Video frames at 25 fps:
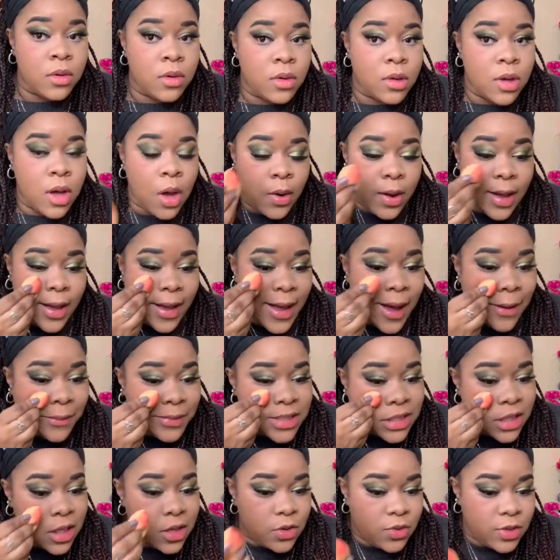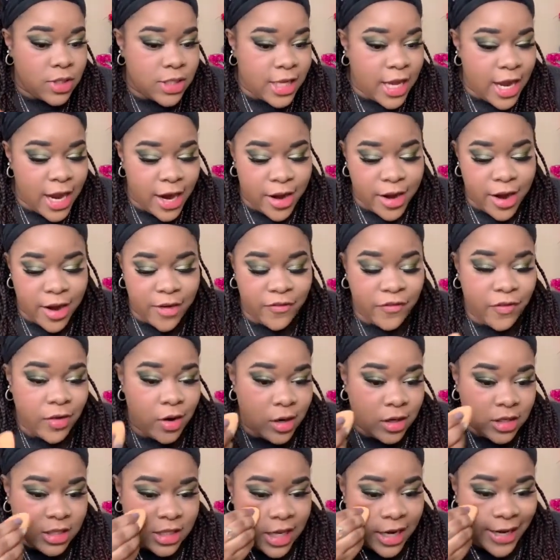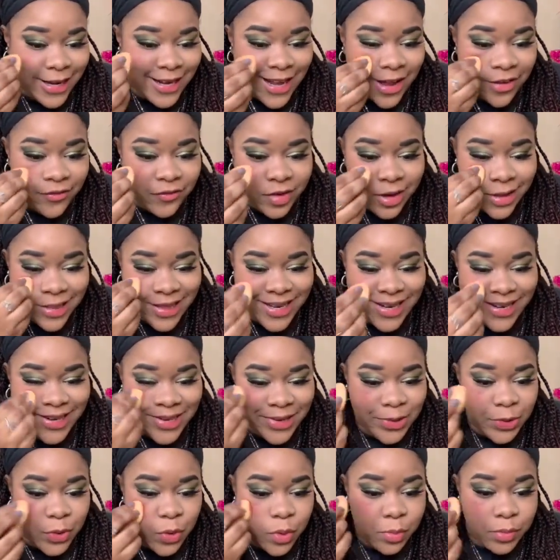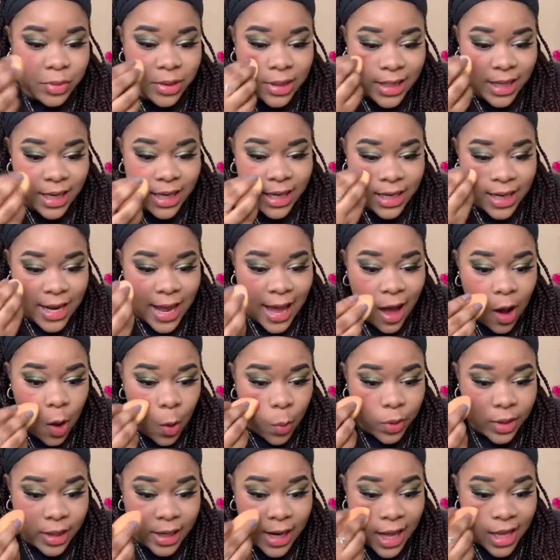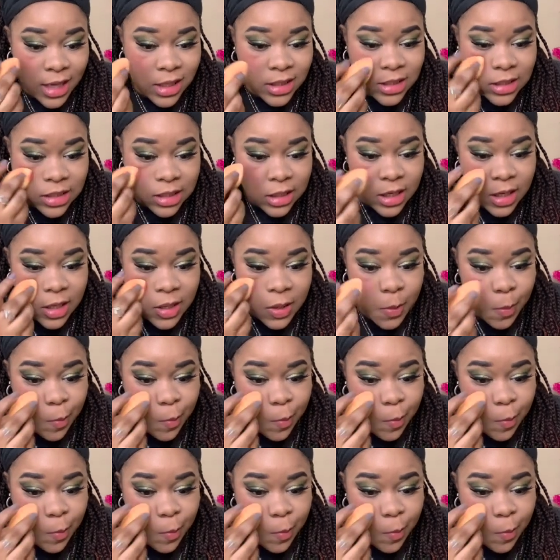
Okay, I was a little scared at first. They definitely do blend out nicely.